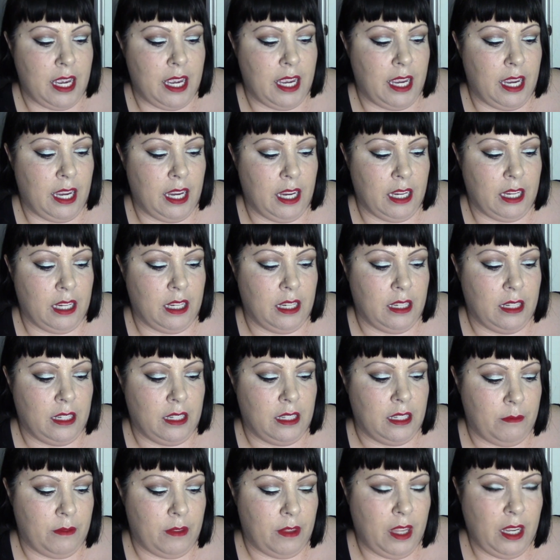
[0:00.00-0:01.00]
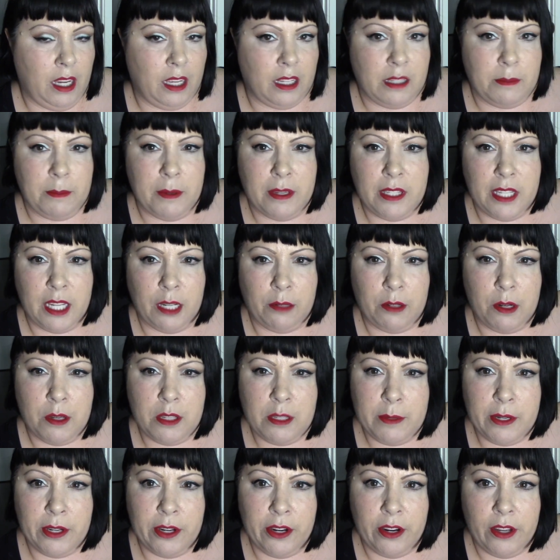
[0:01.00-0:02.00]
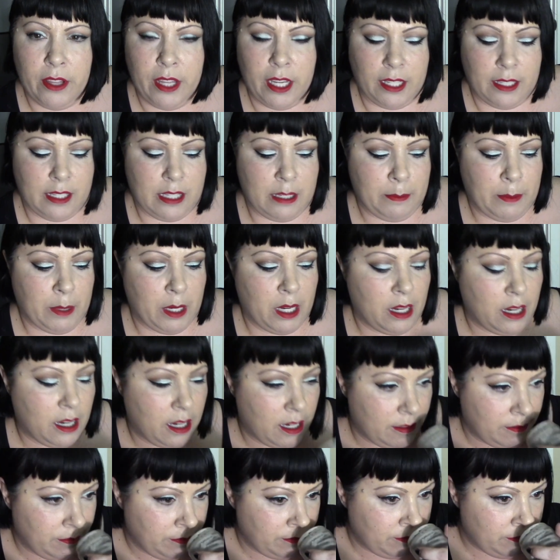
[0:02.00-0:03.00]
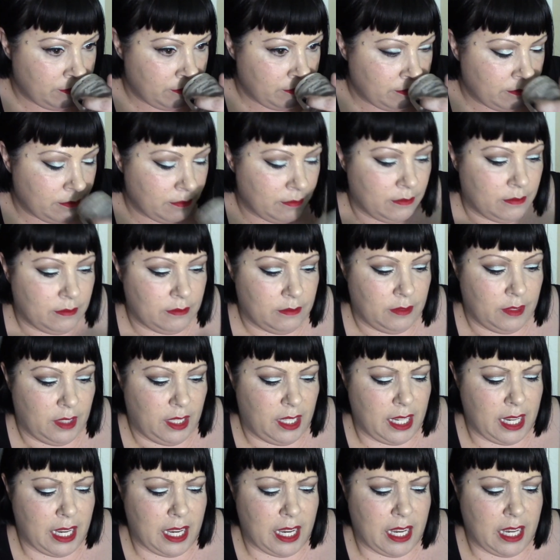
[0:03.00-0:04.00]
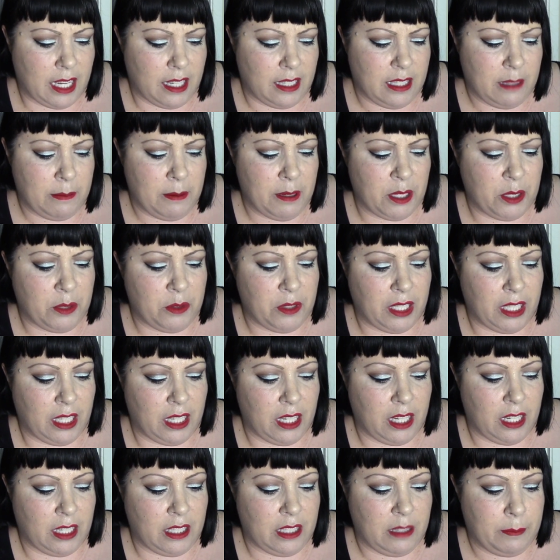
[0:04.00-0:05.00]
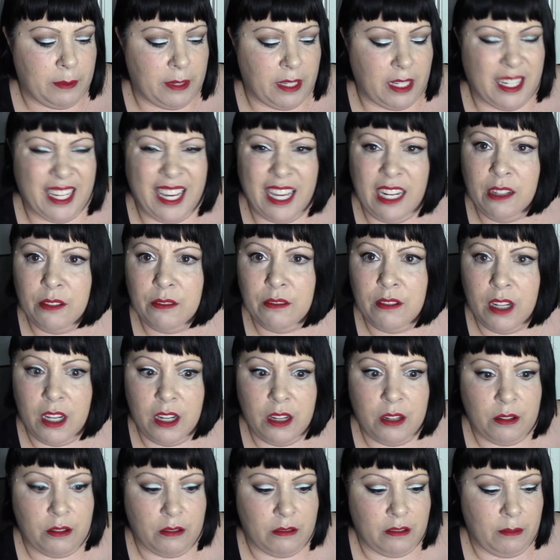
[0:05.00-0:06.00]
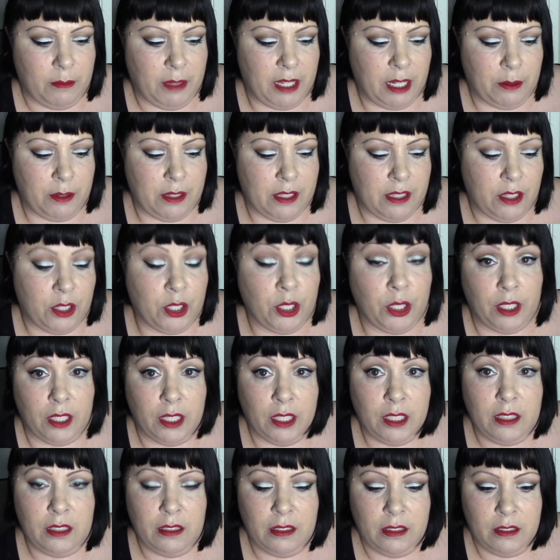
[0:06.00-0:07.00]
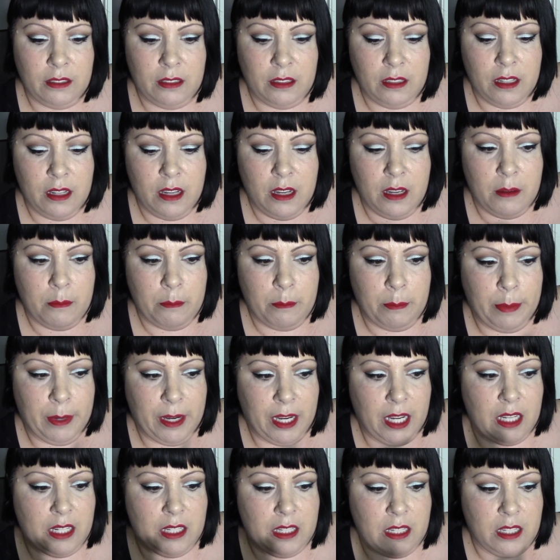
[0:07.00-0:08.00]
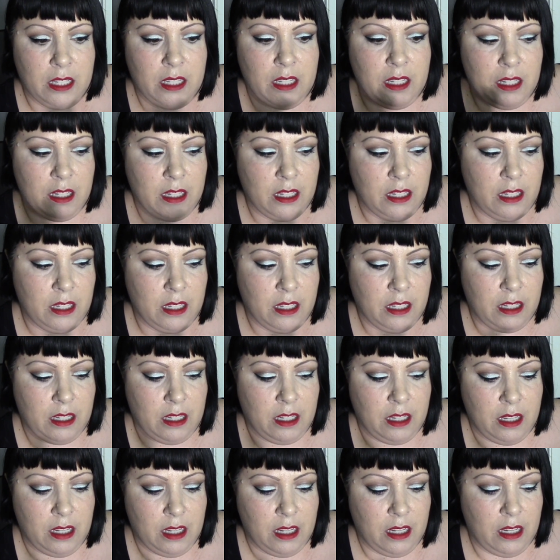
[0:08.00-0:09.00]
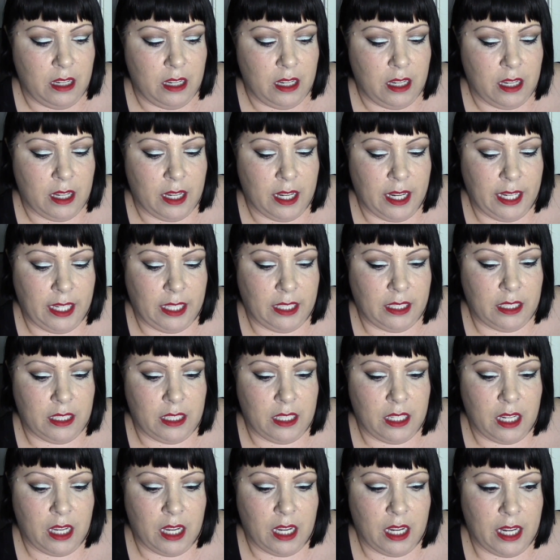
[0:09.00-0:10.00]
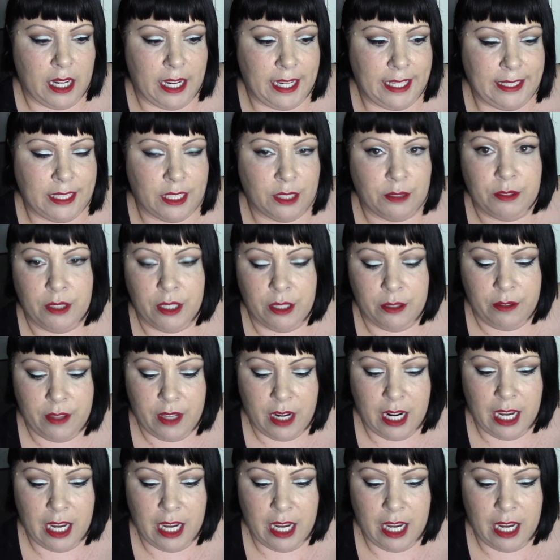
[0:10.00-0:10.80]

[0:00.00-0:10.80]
And I think it smells like rosemary or like a spa. Yeah, it smells really nice, but I don't know. I mean, it was good, but I don't know that